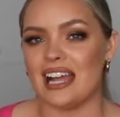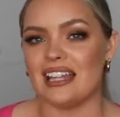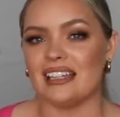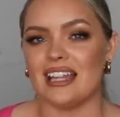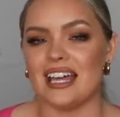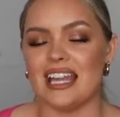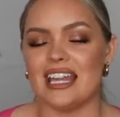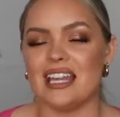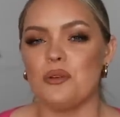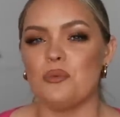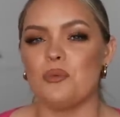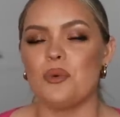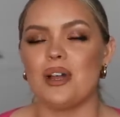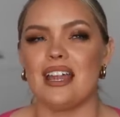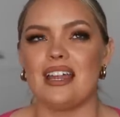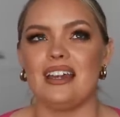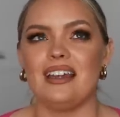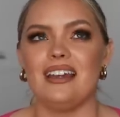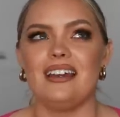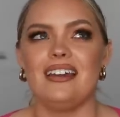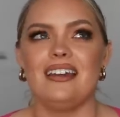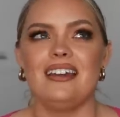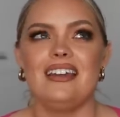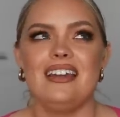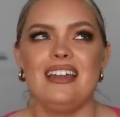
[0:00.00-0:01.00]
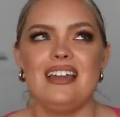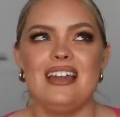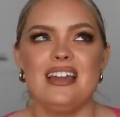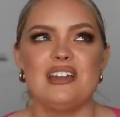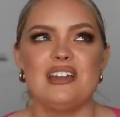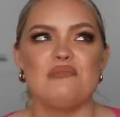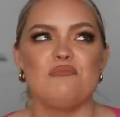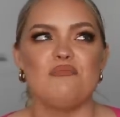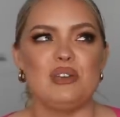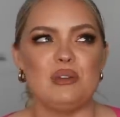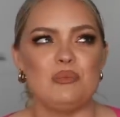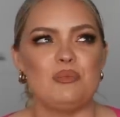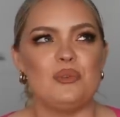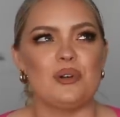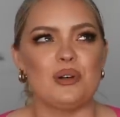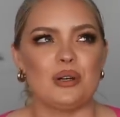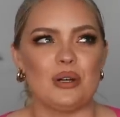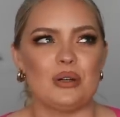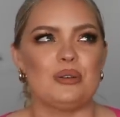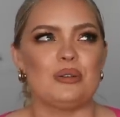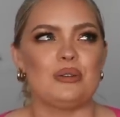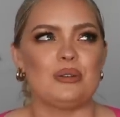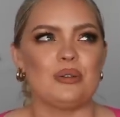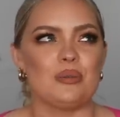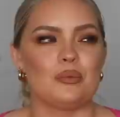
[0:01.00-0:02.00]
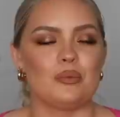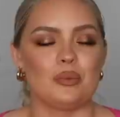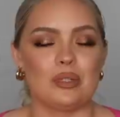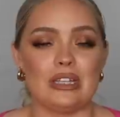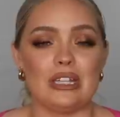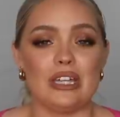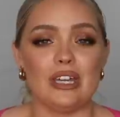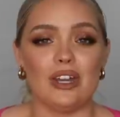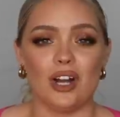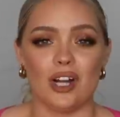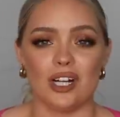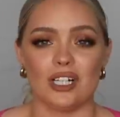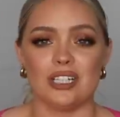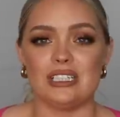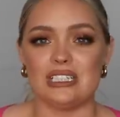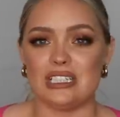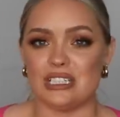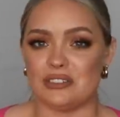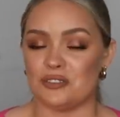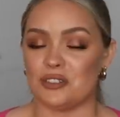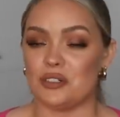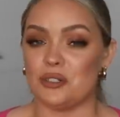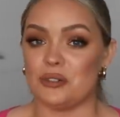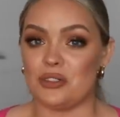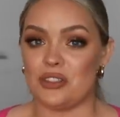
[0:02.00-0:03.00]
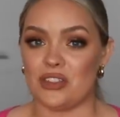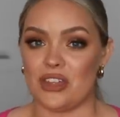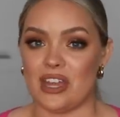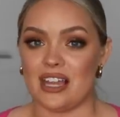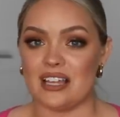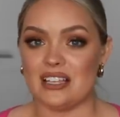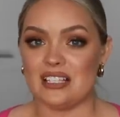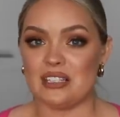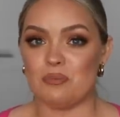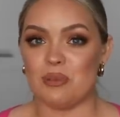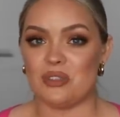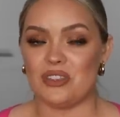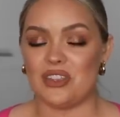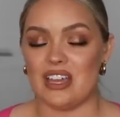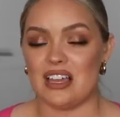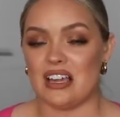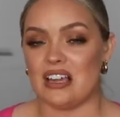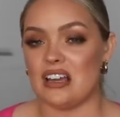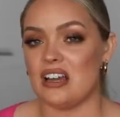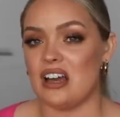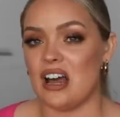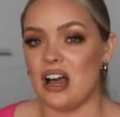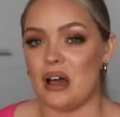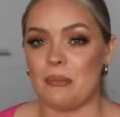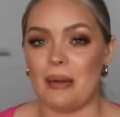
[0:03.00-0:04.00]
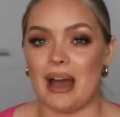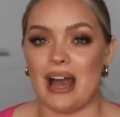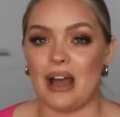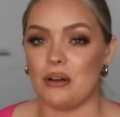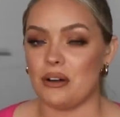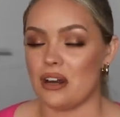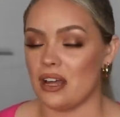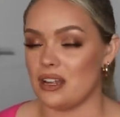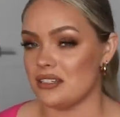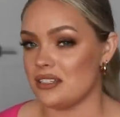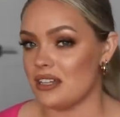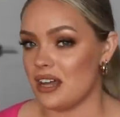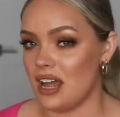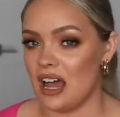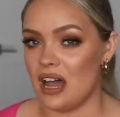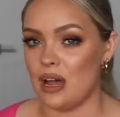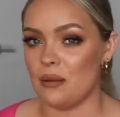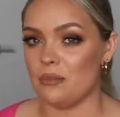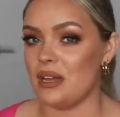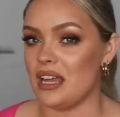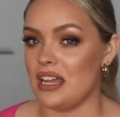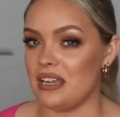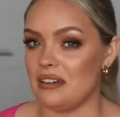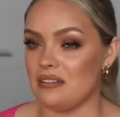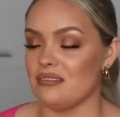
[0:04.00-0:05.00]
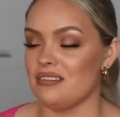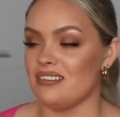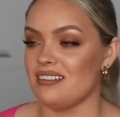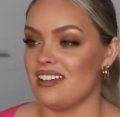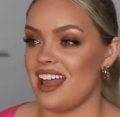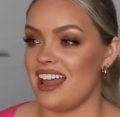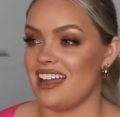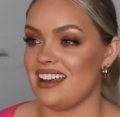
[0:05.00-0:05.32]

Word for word: I like when people go through really hard, difficult things, but they can come out on top and,